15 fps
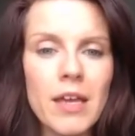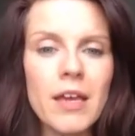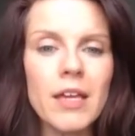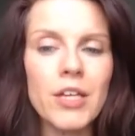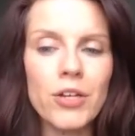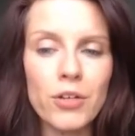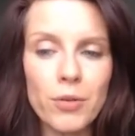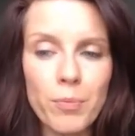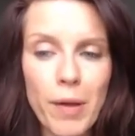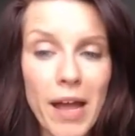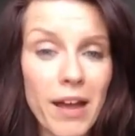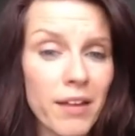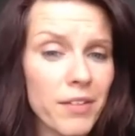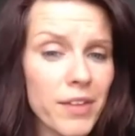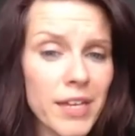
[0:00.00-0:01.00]
your
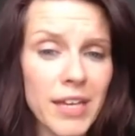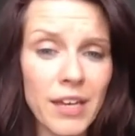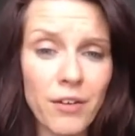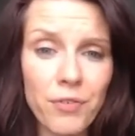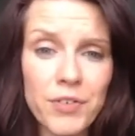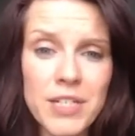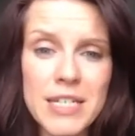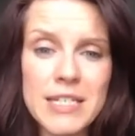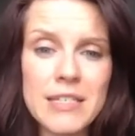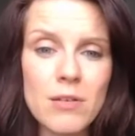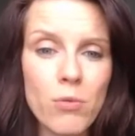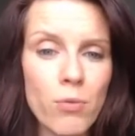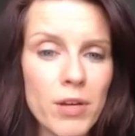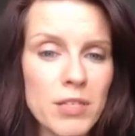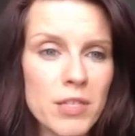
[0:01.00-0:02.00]
empathic gift is
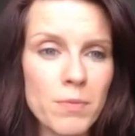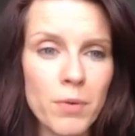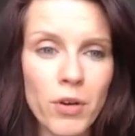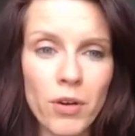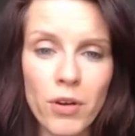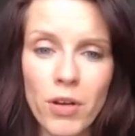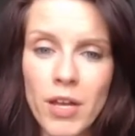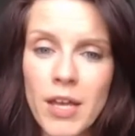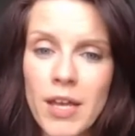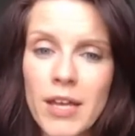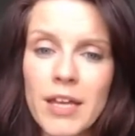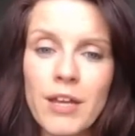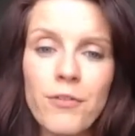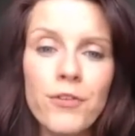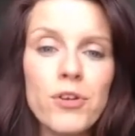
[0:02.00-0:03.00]
a whisper
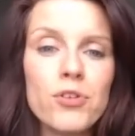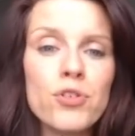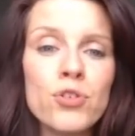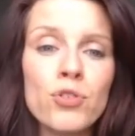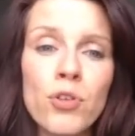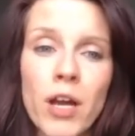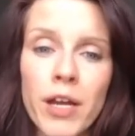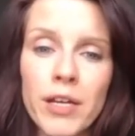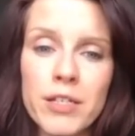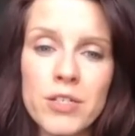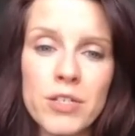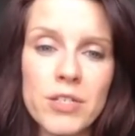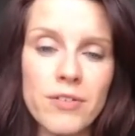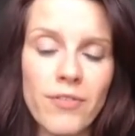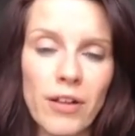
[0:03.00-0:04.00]
if you try
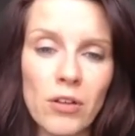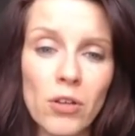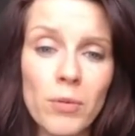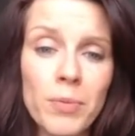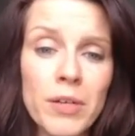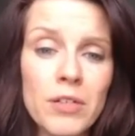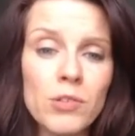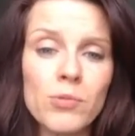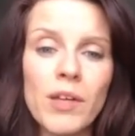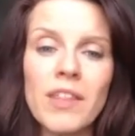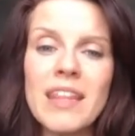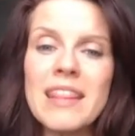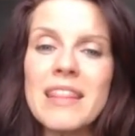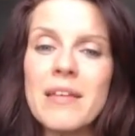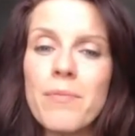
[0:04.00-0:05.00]
to develop it
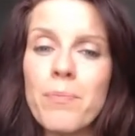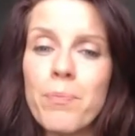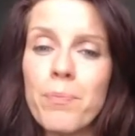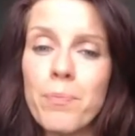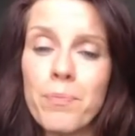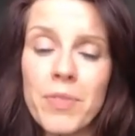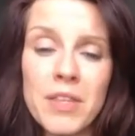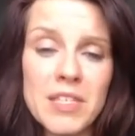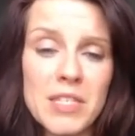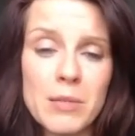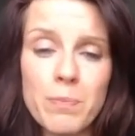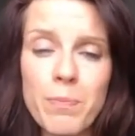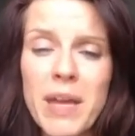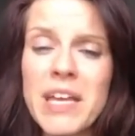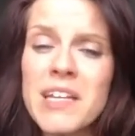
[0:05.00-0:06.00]
within the the
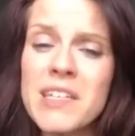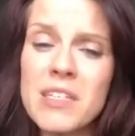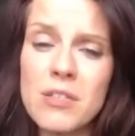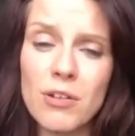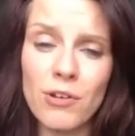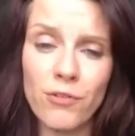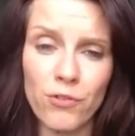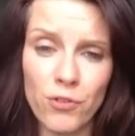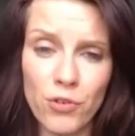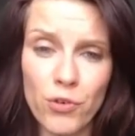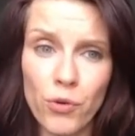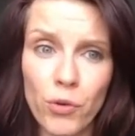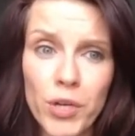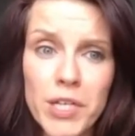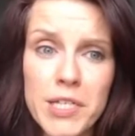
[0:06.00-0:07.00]
space of
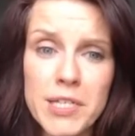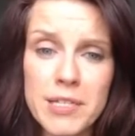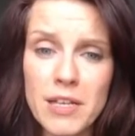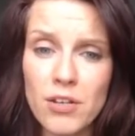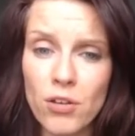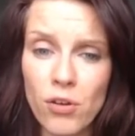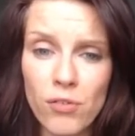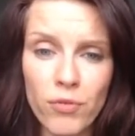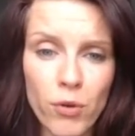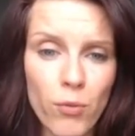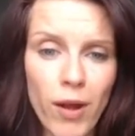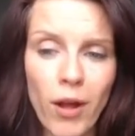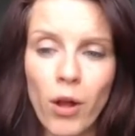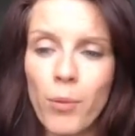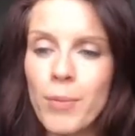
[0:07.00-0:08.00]
noise and
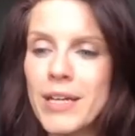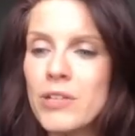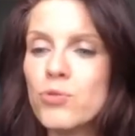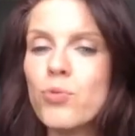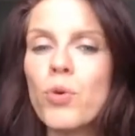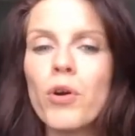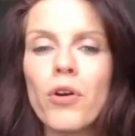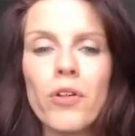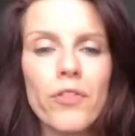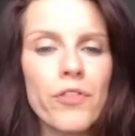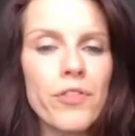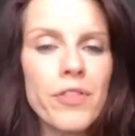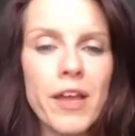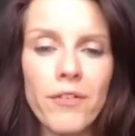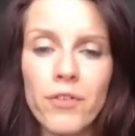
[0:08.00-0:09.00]
overwhelm it will
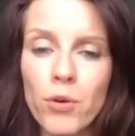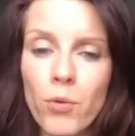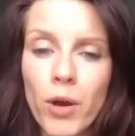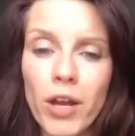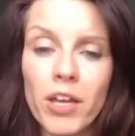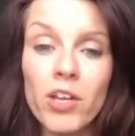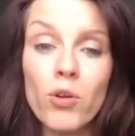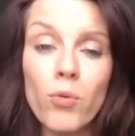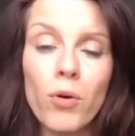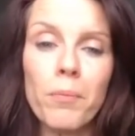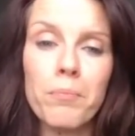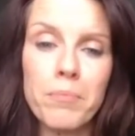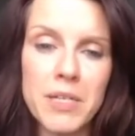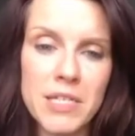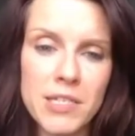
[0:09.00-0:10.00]
never work you will
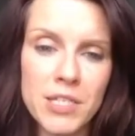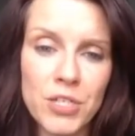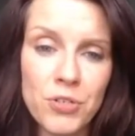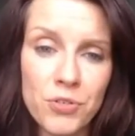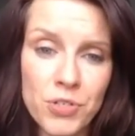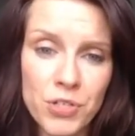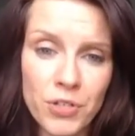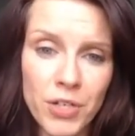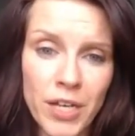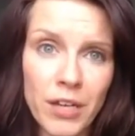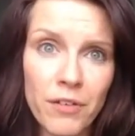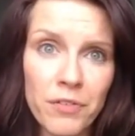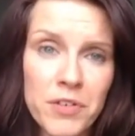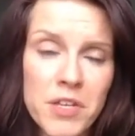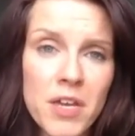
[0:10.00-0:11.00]
misuse your
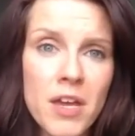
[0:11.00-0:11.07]
gift